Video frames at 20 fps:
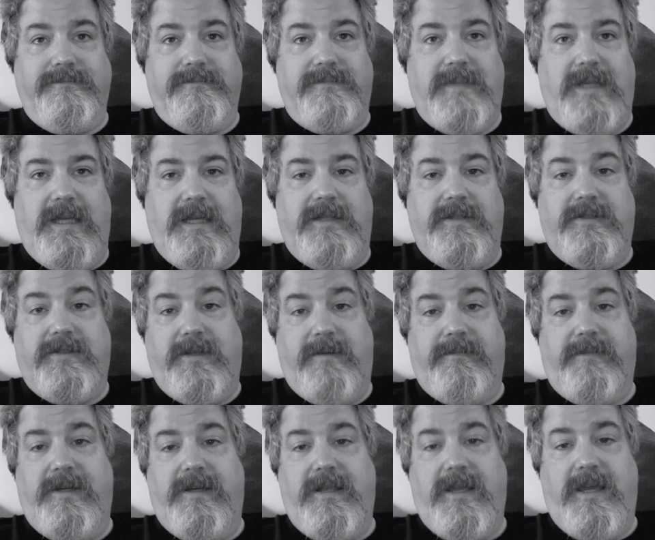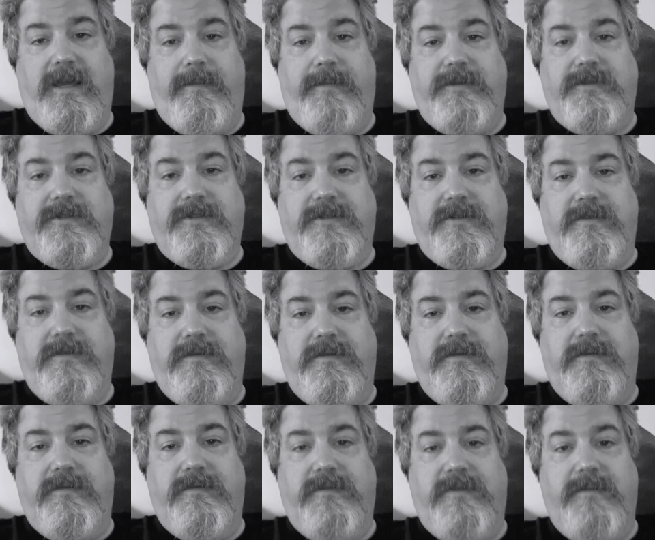And something happens
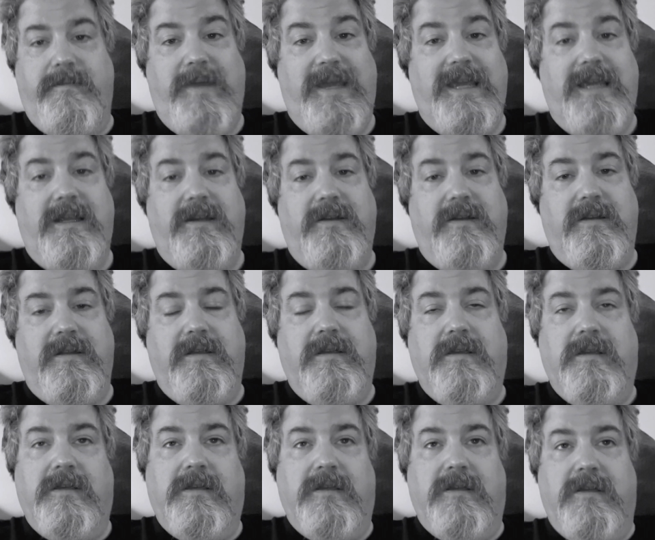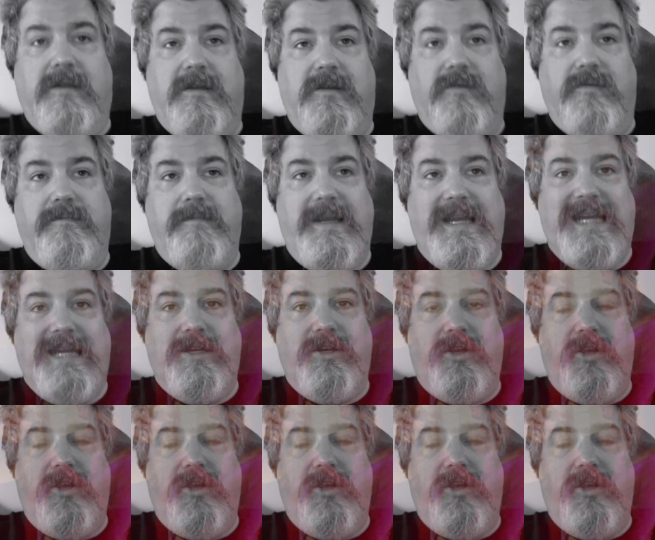to the main mean